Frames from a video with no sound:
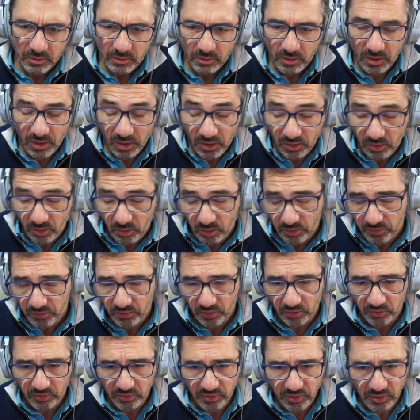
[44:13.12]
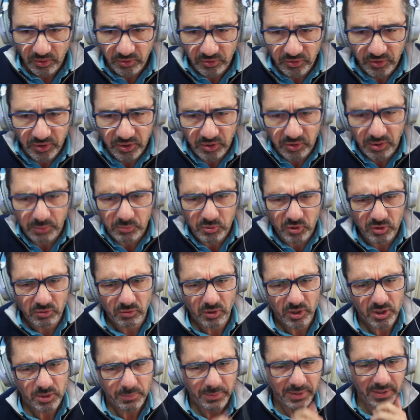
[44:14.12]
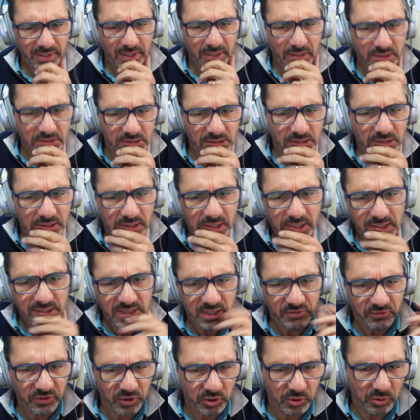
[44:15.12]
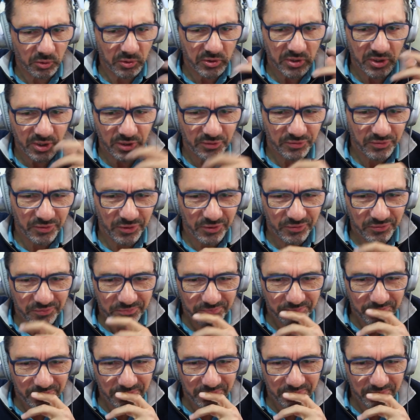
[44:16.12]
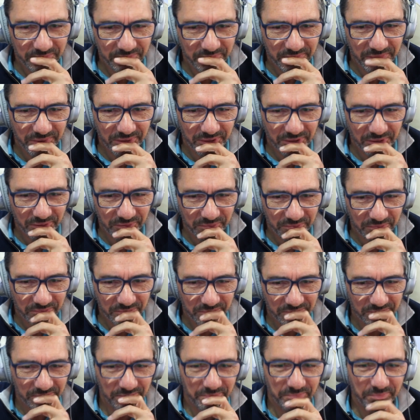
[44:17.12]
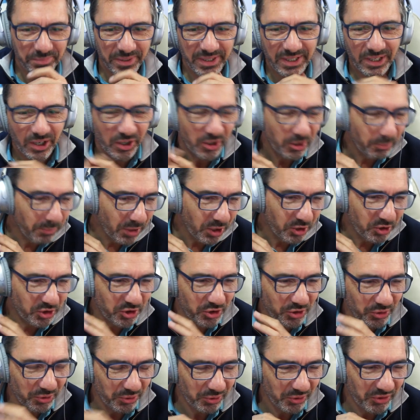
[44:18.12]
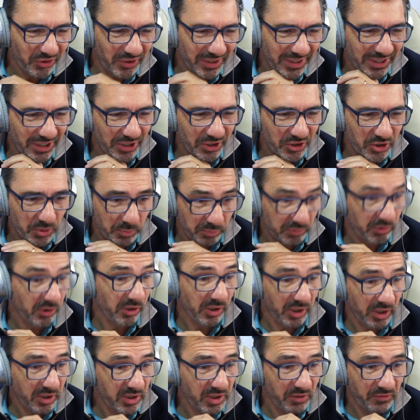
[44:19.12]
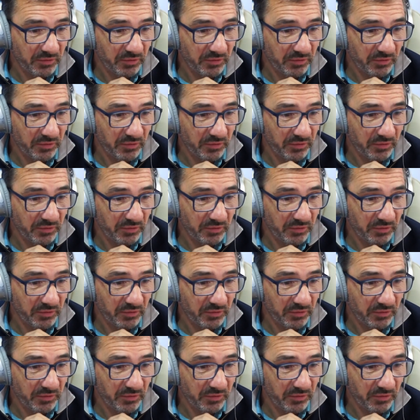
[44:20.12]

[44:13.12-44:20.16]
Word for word: yeah, no, I, I, think you're absolutely right about that. Uh, that difficulty of, of of being unemotional, seeing it as a product